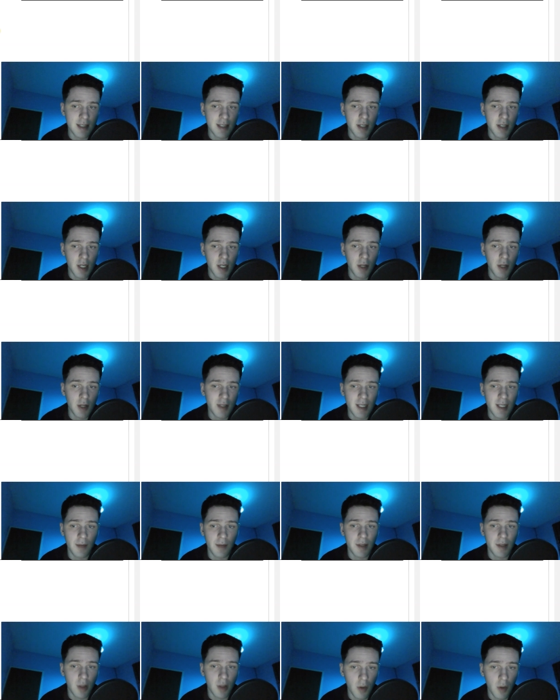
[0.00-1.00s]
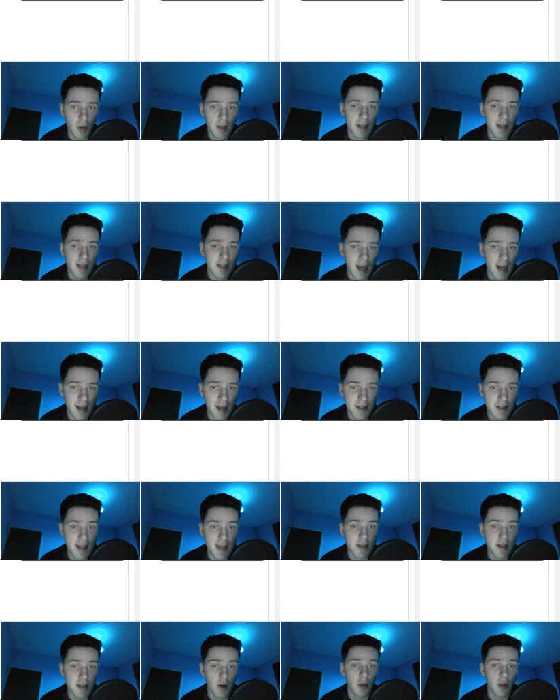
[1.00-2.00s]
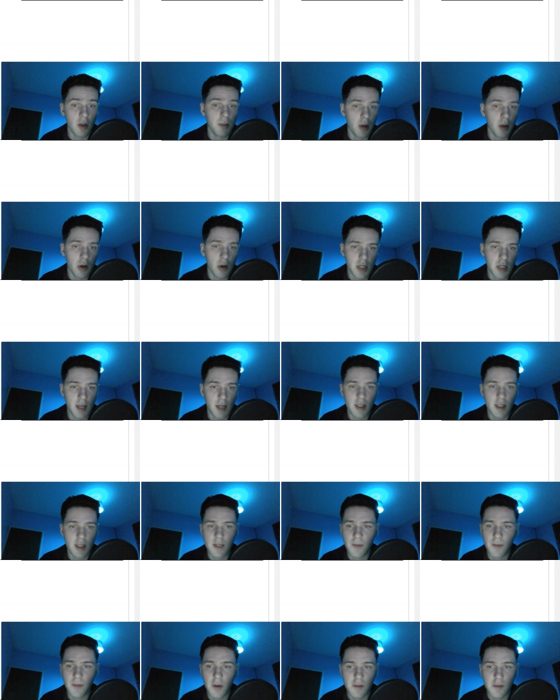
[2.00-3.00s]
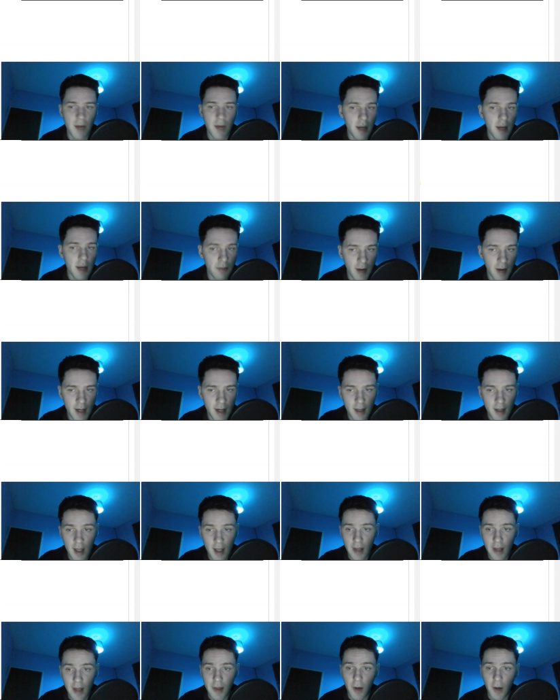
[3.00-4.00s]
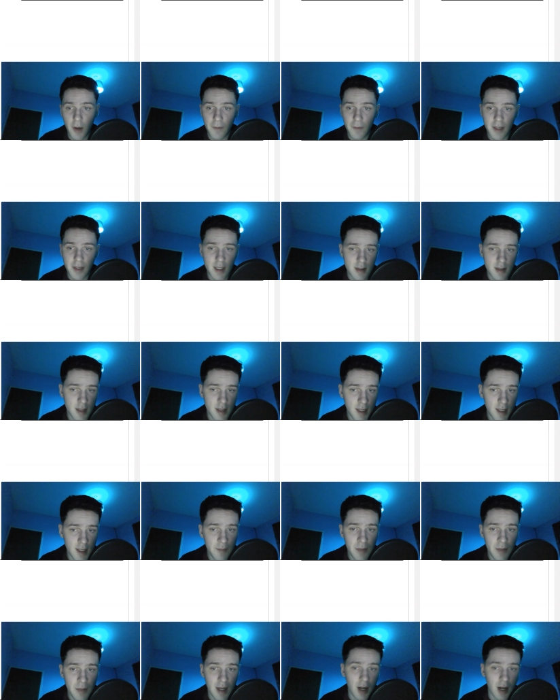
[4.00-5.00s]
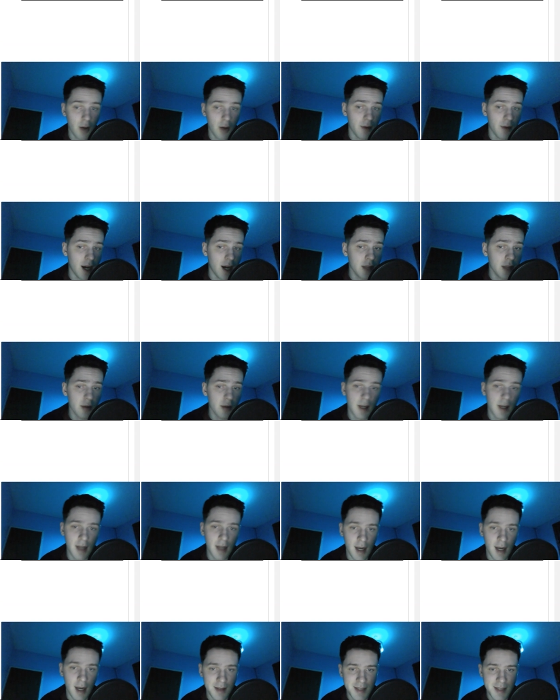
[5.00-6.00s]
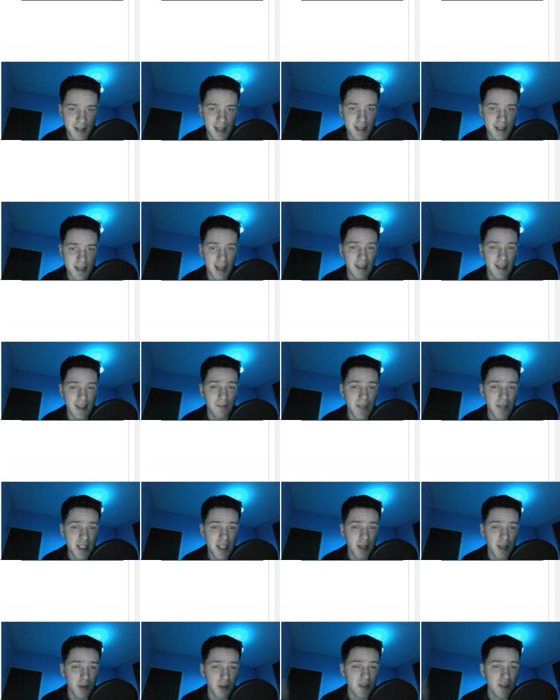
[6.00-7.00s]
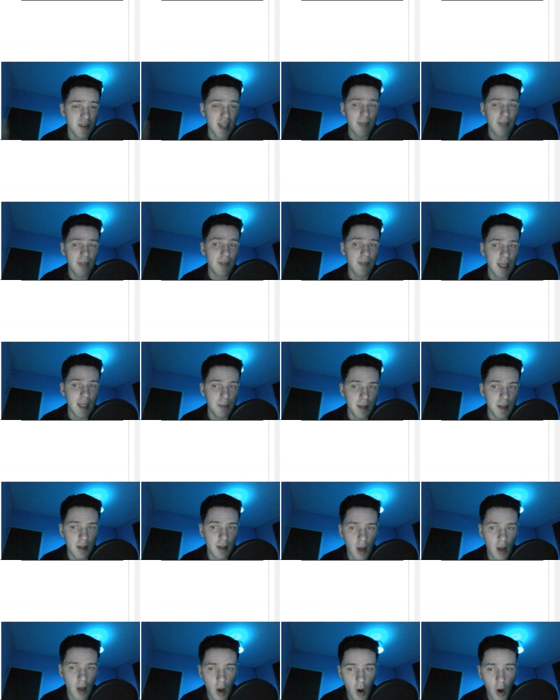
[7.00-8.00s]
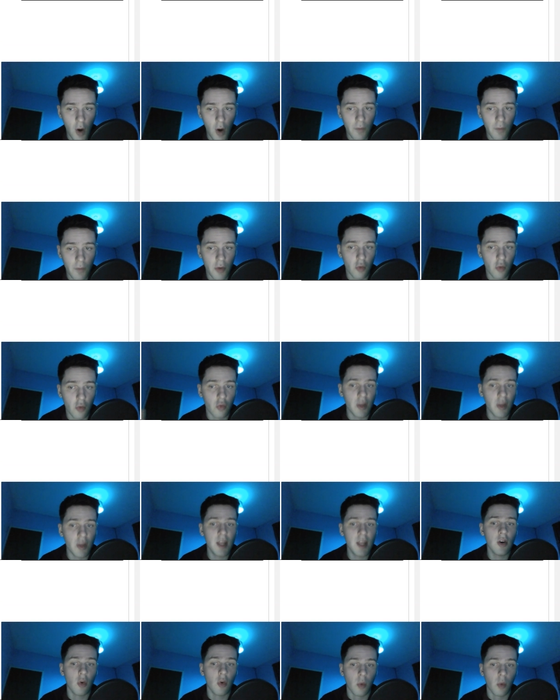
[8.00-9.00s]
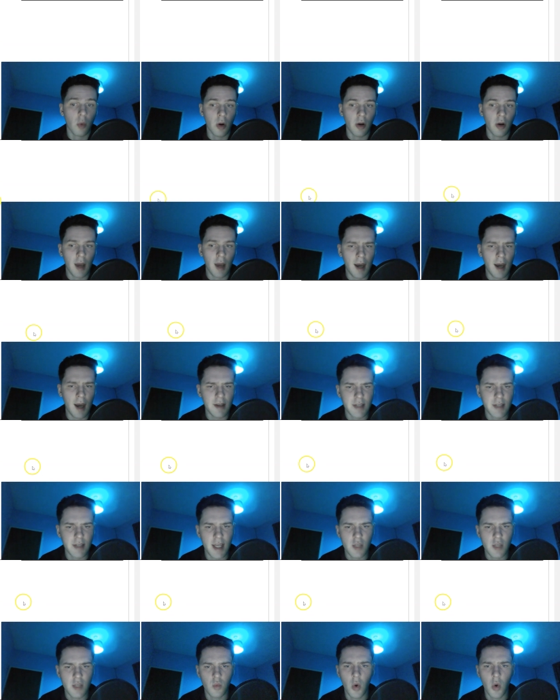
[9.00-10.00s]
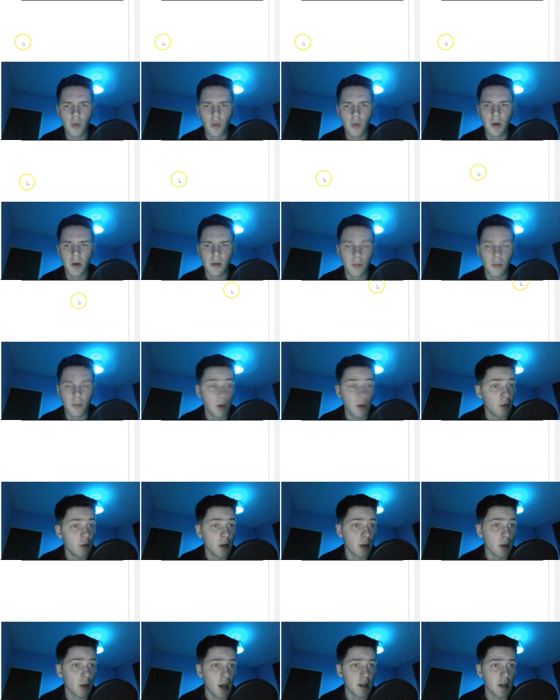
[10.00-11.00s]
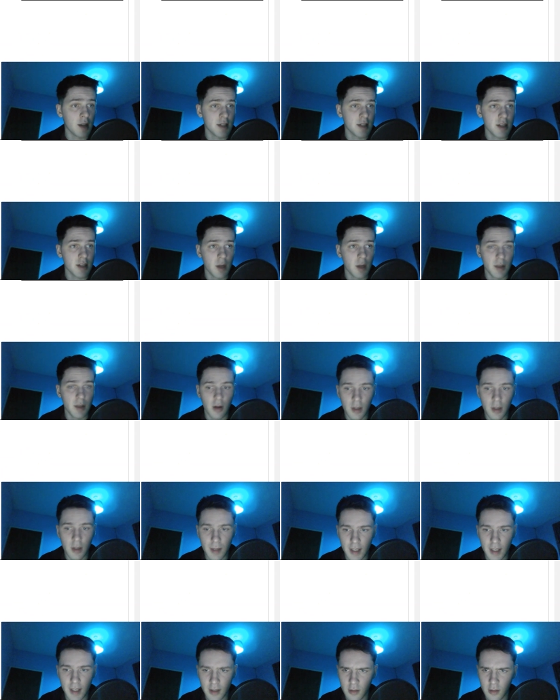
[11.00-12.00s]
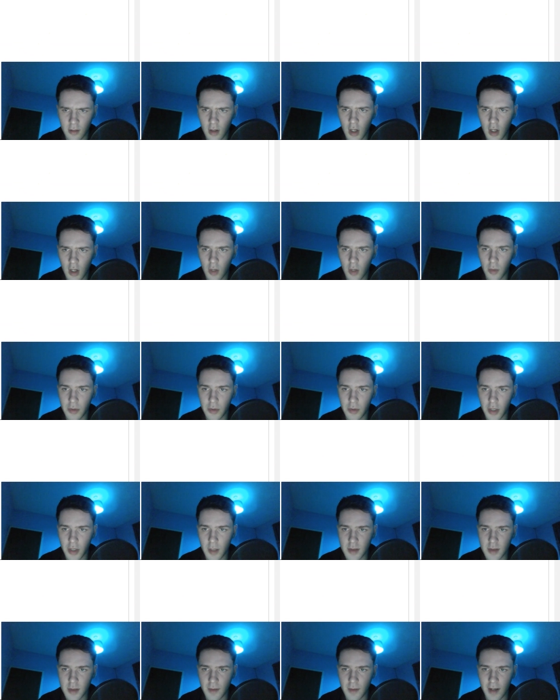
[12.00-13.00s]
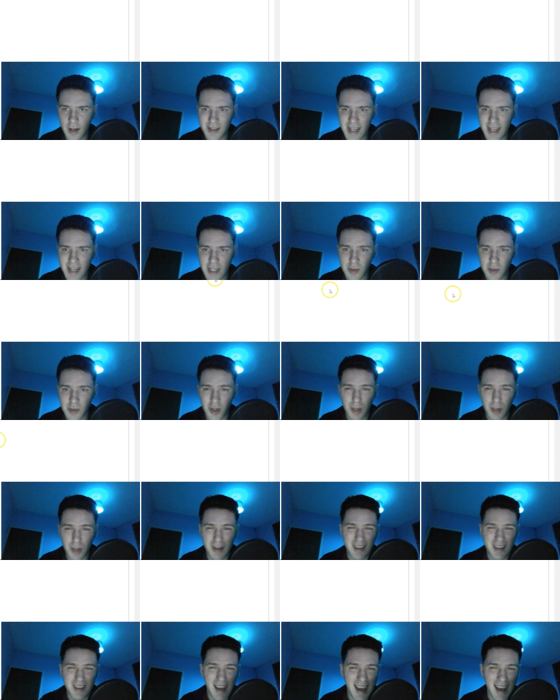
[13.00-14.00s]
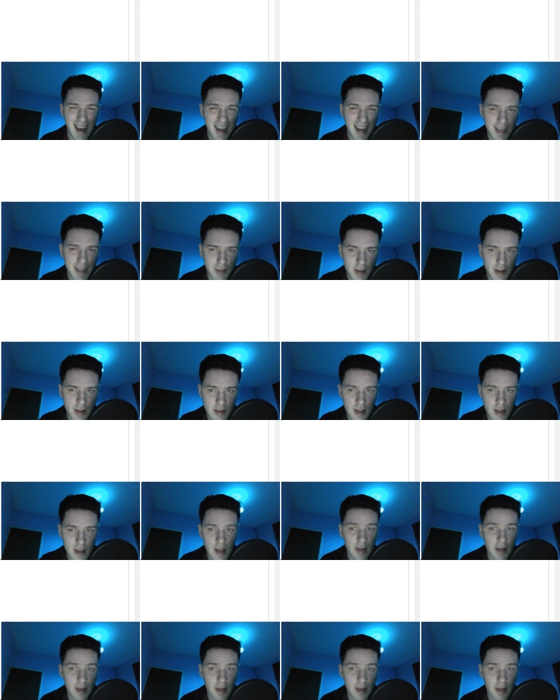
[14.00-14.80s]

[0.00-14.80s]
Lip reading: and security of the tokenized assets on the blockchain. This involves verifying the authenticity of underlying assets and the physical safekeeping of the real world assets. What real world assets are we talking about here? Well, in terms of LCX, we're talking about diamonds.